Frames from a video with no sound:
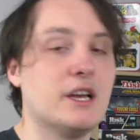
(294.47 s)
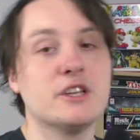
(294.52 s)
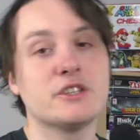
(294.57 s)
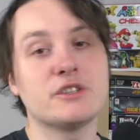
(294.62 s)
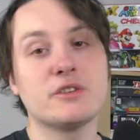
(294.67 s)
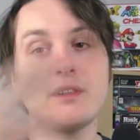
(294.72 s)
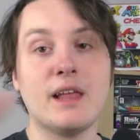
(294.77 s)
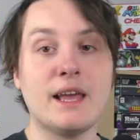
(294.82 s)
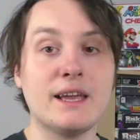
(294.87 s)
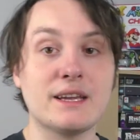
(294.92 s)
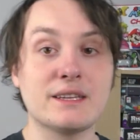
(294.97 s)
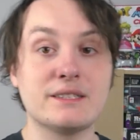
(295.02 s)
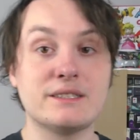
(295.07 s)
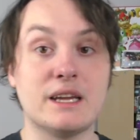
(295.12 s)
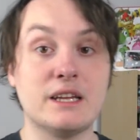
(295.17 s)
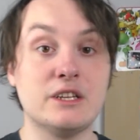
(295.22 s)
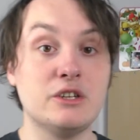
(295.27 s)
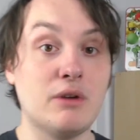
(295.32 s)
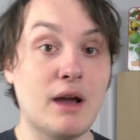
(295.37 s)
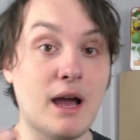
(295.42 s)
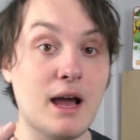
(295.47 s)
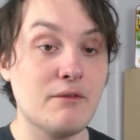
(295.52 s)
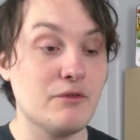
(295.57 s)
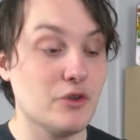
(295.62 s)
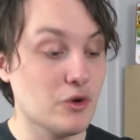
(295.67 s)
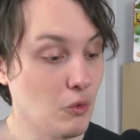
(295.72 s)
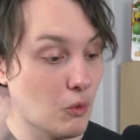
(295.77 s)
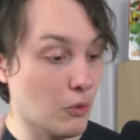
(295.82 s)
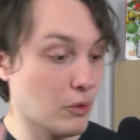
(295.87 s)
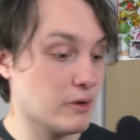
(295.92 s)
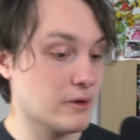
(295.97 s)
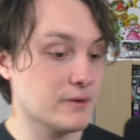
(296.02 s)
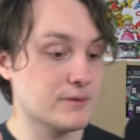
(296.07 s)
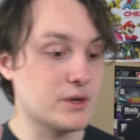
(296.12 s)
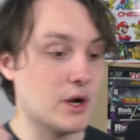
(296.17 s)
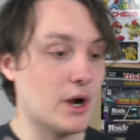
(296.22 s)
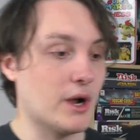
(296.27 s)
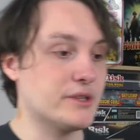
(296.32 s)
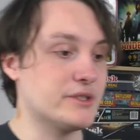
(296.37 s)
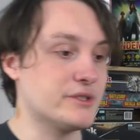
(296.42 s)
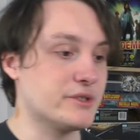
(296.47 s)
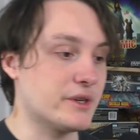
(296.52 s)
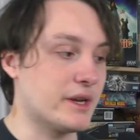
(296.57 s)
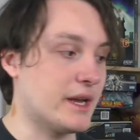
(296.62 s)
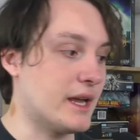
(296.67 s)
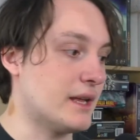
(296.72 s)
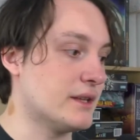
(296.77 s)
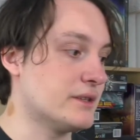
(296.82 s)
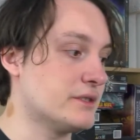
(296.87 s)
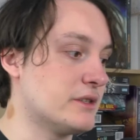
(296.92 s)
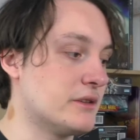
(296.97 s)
So like I said, you have your order of cards in your hand.